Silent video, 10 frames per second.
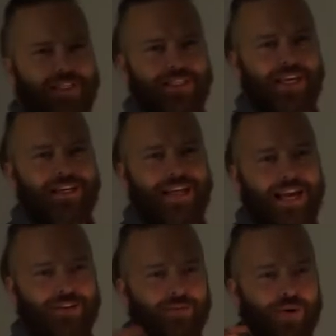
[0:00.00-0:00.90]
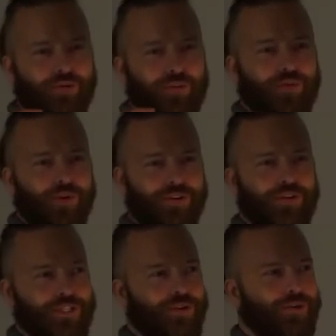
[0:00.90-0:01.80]
fits in the actual bug report
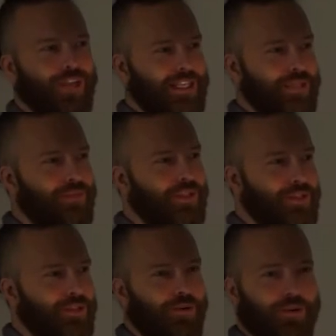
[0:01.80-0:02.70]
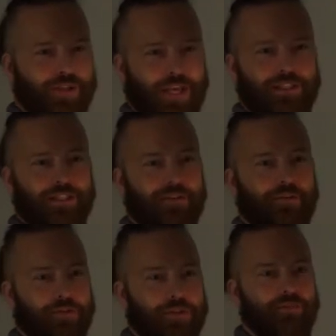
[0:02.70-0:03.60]
and there's no attachments or text
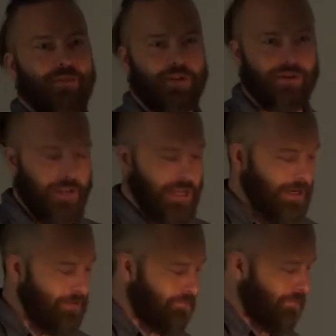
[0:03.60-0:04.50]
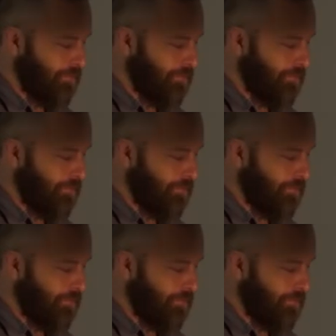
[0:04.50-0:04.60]
or similar. And,